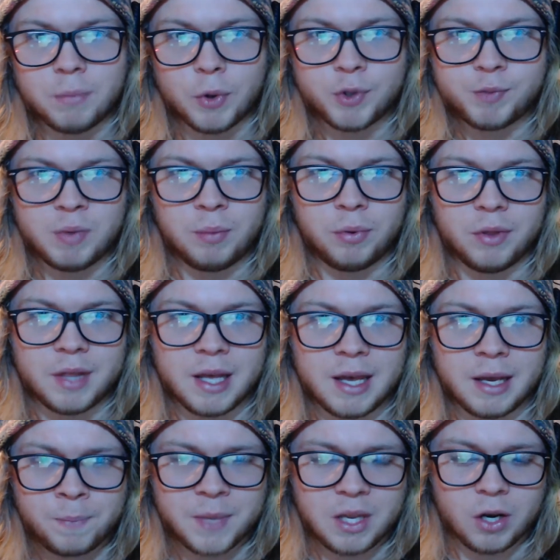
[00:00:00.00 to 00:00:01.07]
Most people
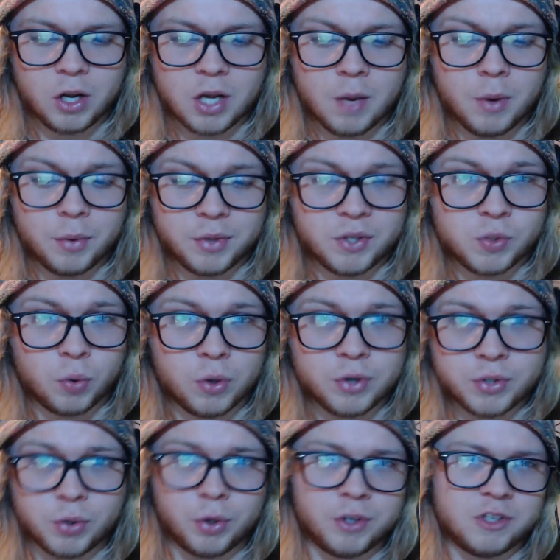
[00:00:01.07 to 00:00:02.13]
that, you know, come up with these horror
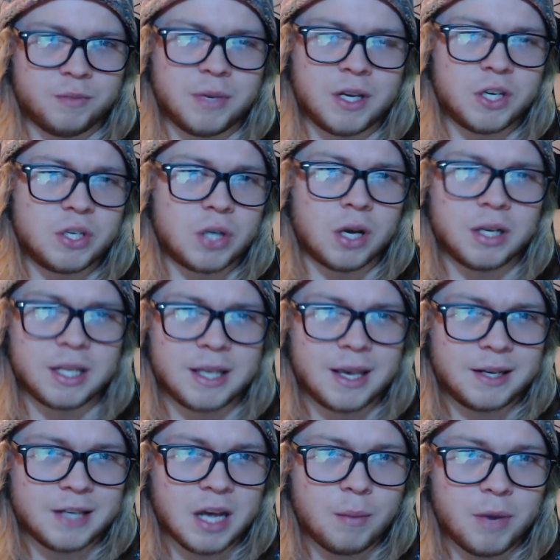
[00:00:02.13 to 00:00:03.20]
stories of being shunned and
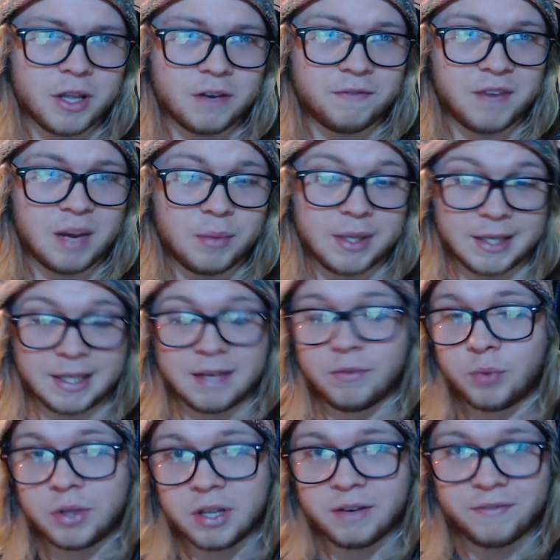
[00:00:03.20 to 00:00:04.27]
kicked out by their family
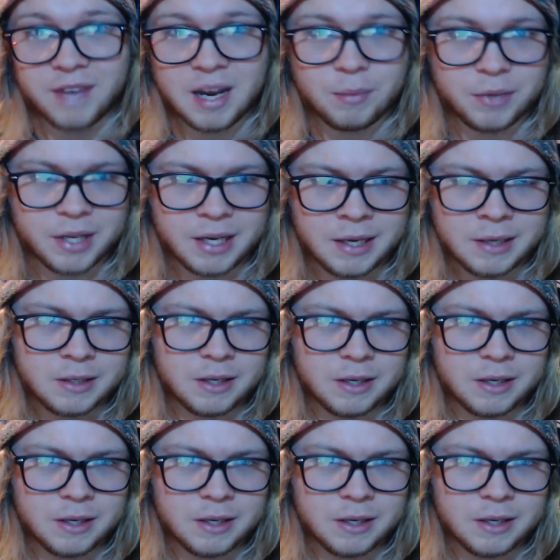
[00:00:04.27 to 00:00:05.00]
lived with their family